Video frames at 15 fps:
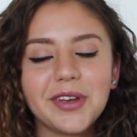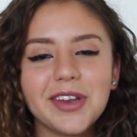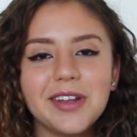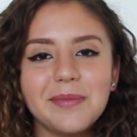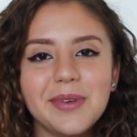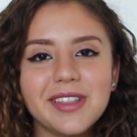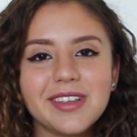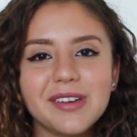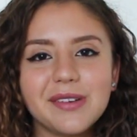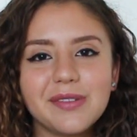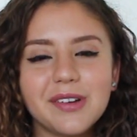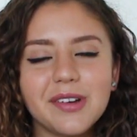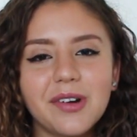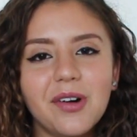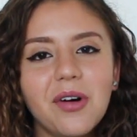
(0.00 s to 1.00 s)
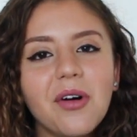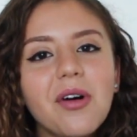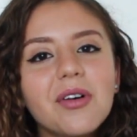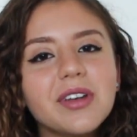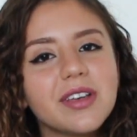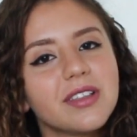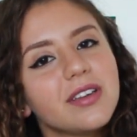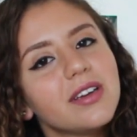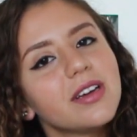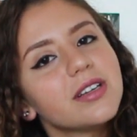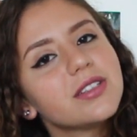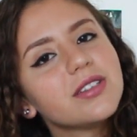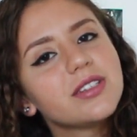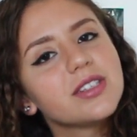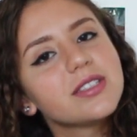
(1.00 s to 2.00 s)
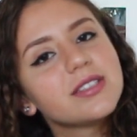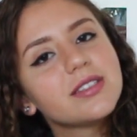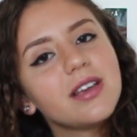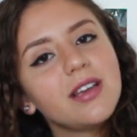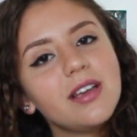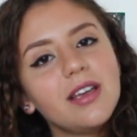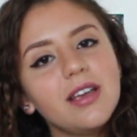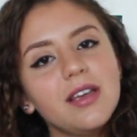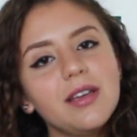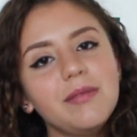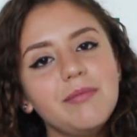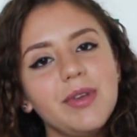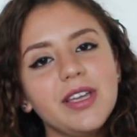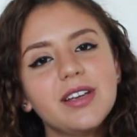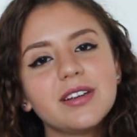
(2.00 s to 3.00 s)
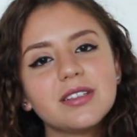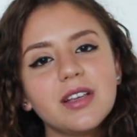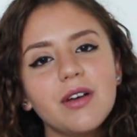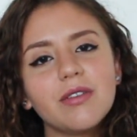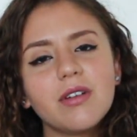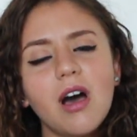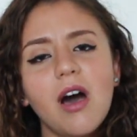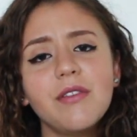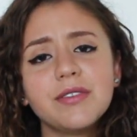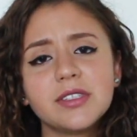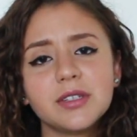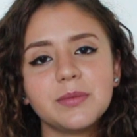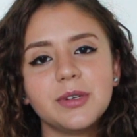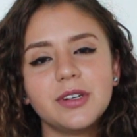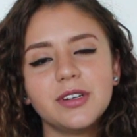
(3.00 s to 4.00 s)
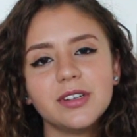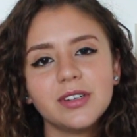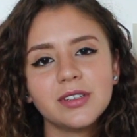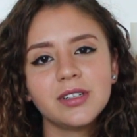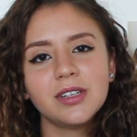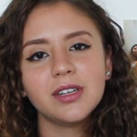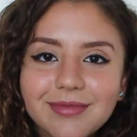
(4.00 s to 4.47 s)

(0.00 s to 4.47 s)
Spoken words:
You're gonna be there for a whole another year, so just make yourself comfortable.